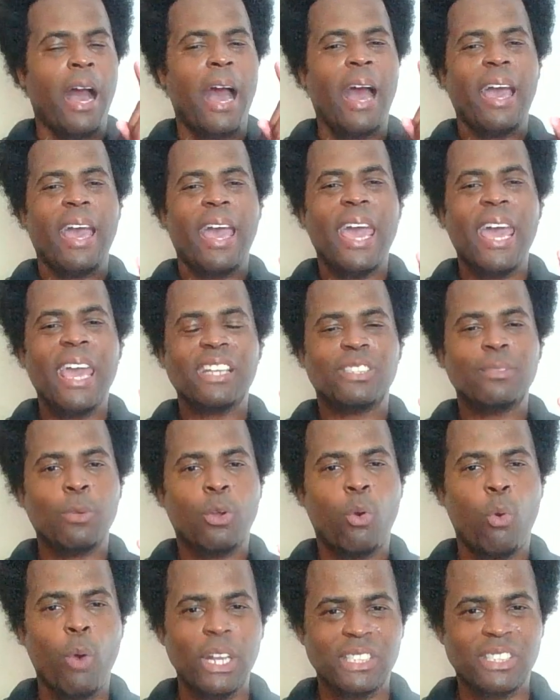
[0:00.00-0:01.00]
asked
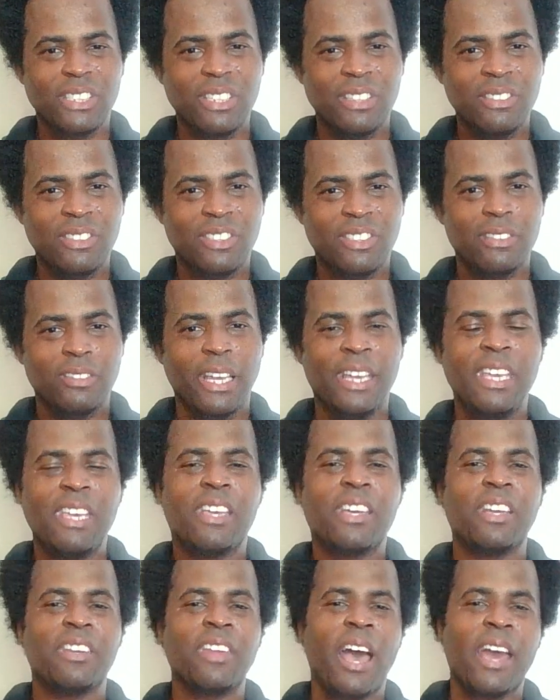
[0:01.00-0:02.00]
some questions that
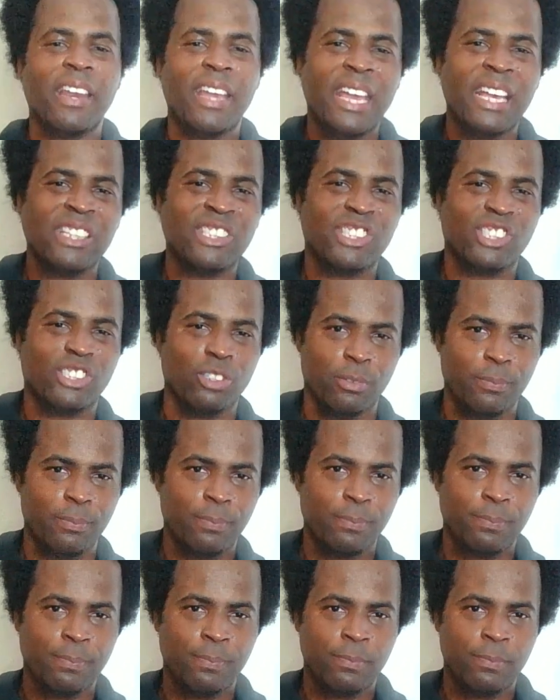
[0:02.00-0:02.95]
he could not answer.